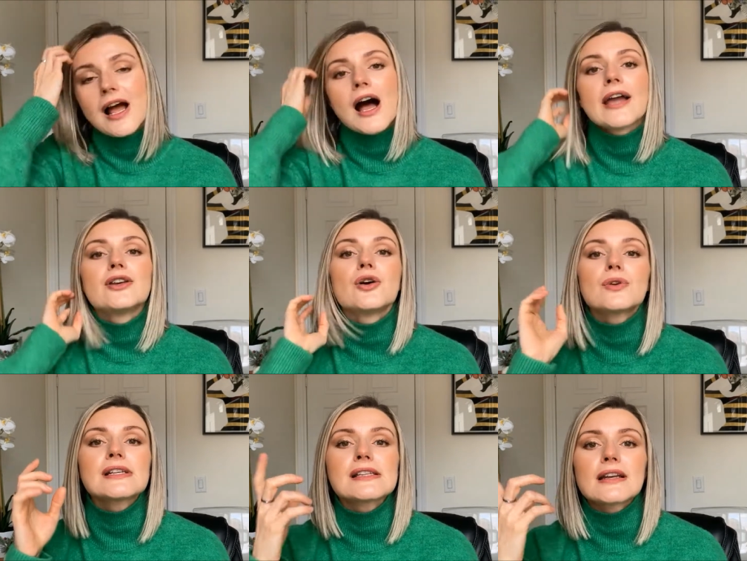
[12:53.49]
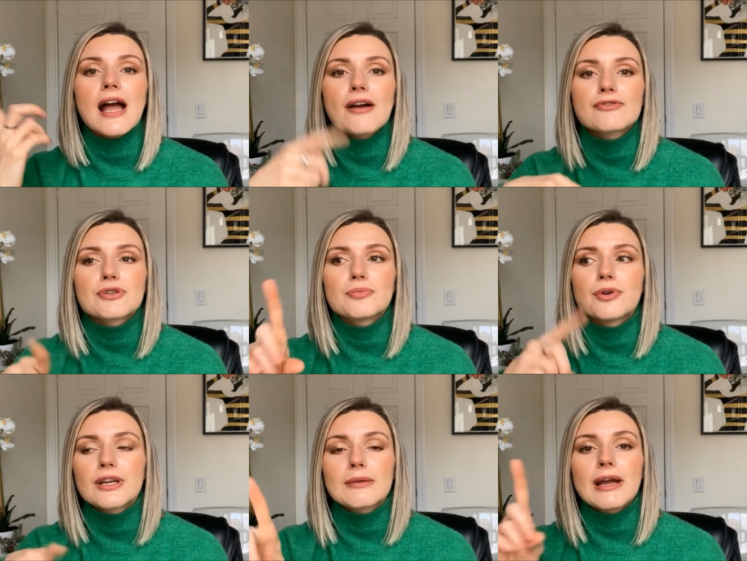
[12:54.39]
I noticed that after
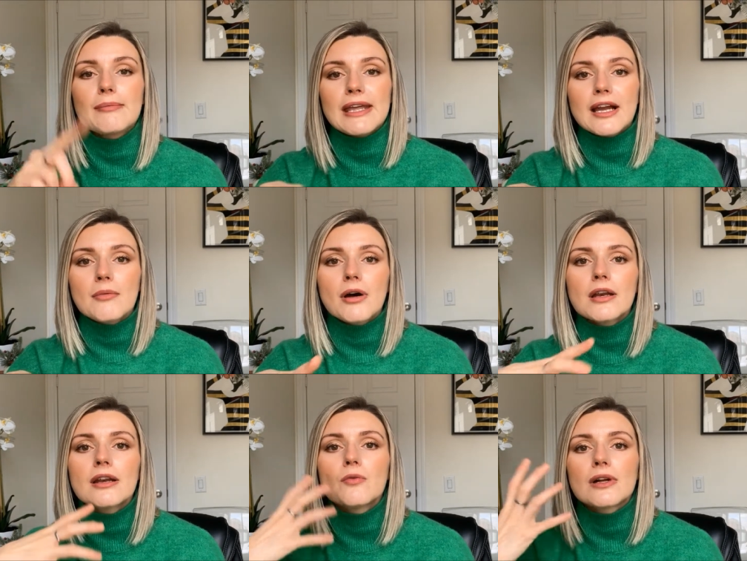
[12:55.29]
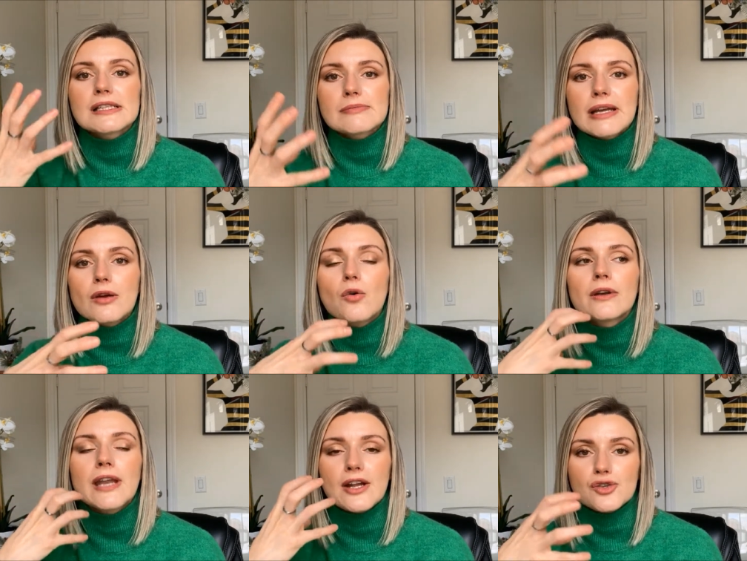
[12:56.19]
putting my makeup on and once my
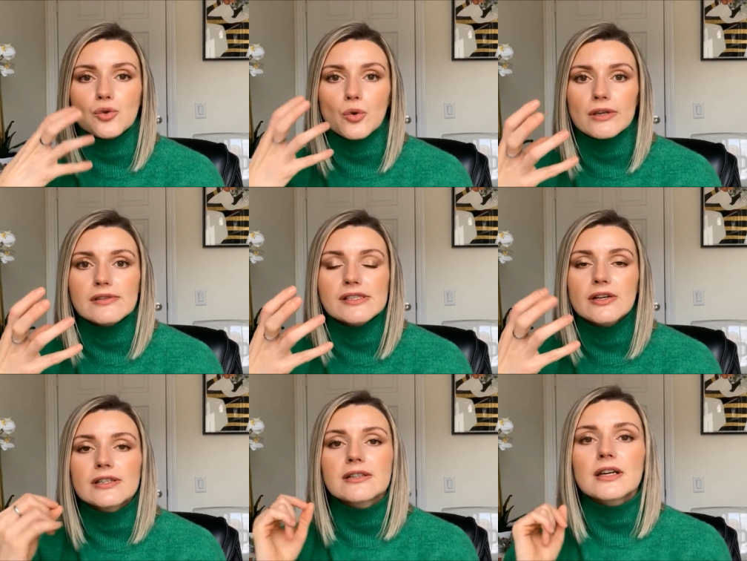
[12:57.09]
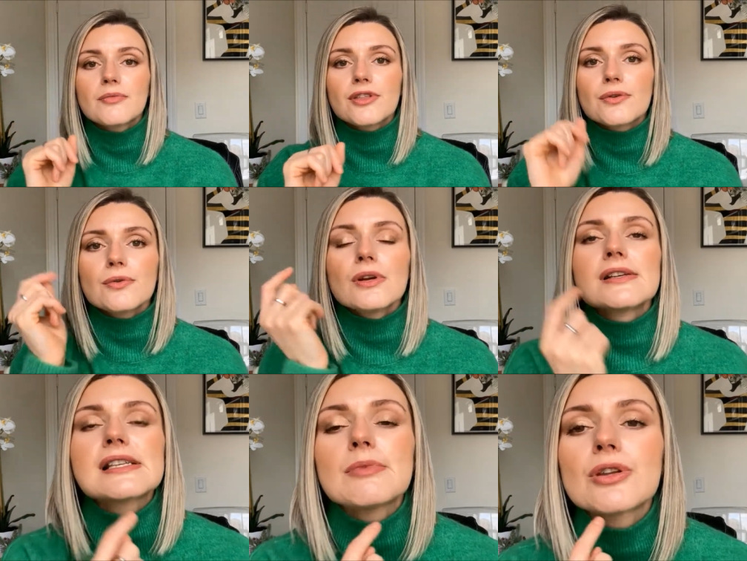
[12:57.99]
natural oil started to come through,
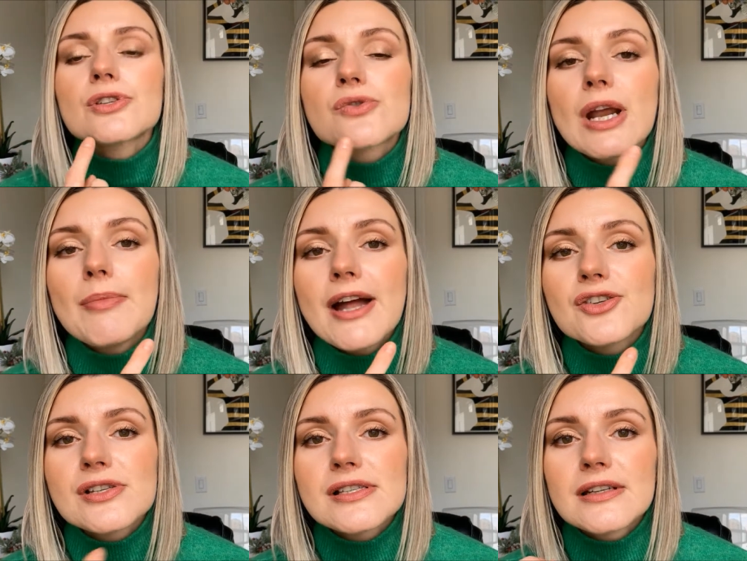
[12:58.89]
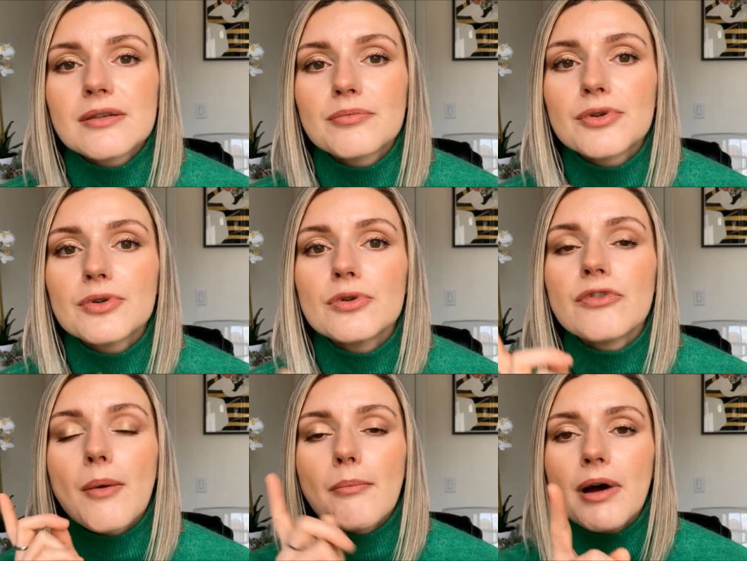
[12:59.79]
some of those dry patches did improve,
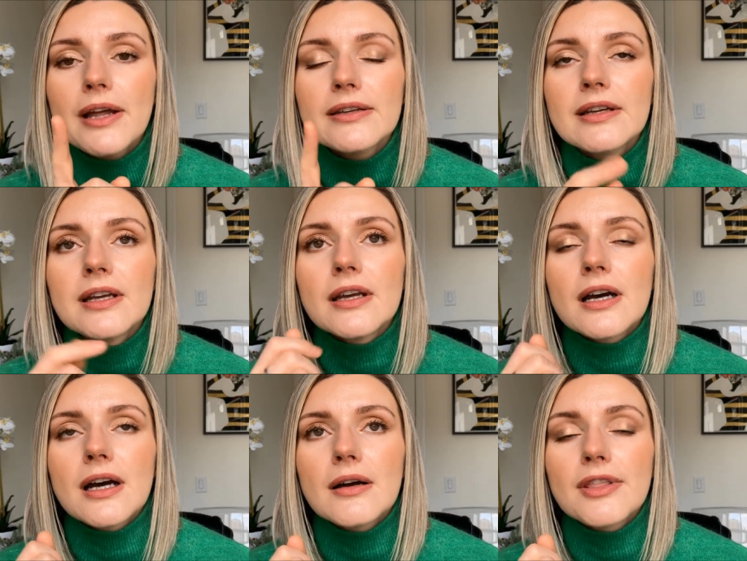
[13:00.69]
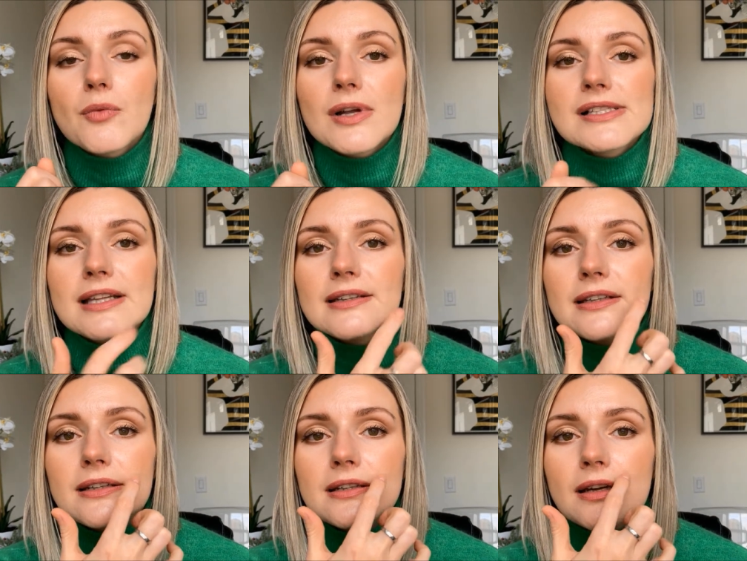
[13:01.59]
but the ones that
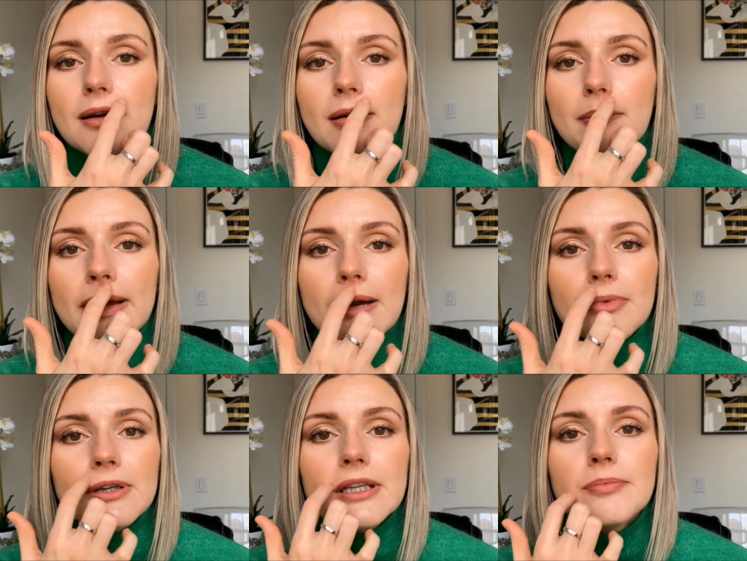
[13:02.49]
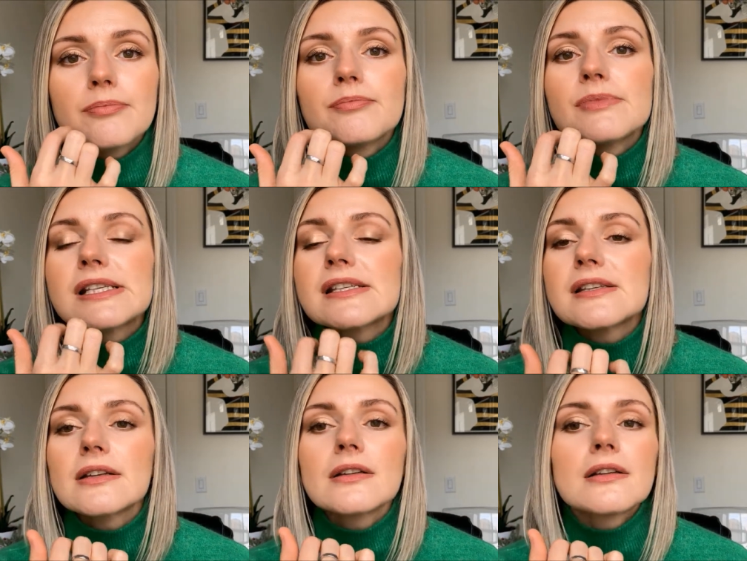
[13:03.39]
didn't, my upper lip,
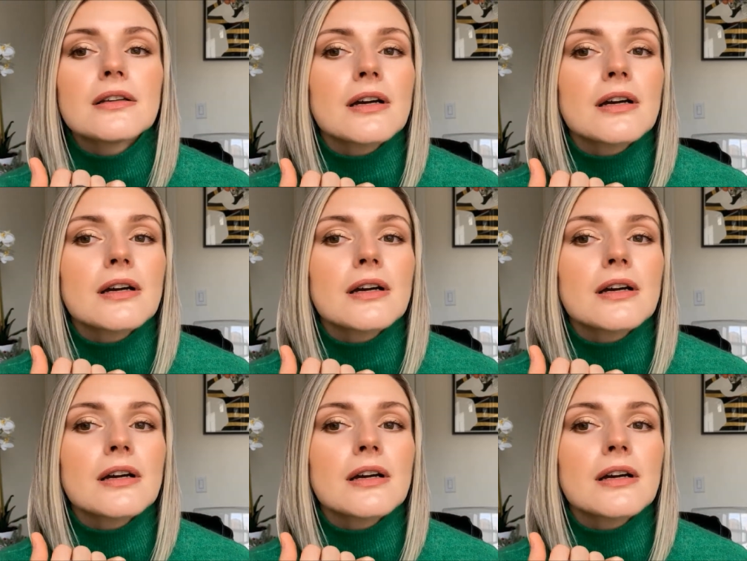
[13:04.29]
still